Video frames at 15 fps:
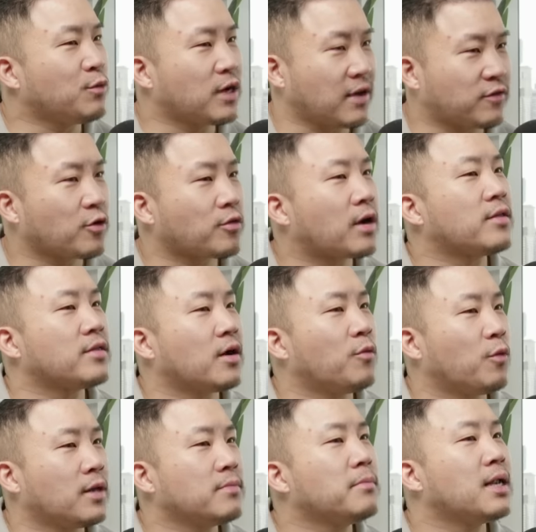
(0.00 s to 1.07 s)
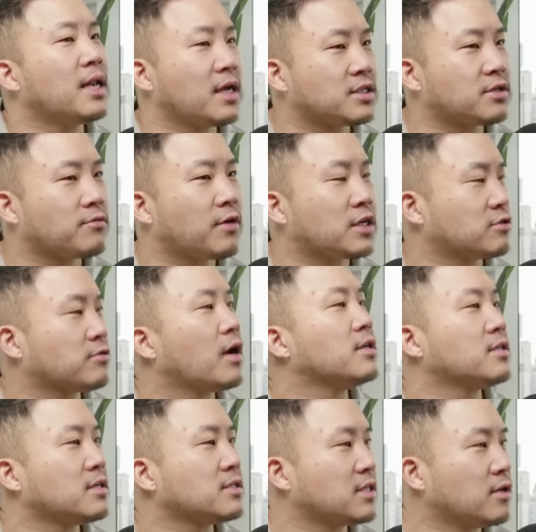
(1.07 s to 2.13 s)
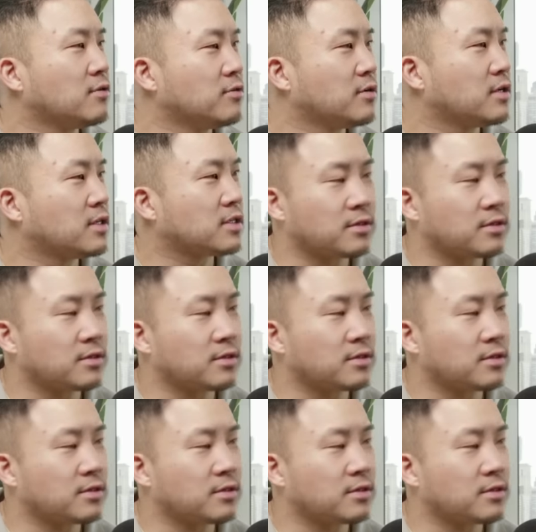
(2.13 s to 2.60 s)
We have to run the one Malaysian restaurant and say, yeah,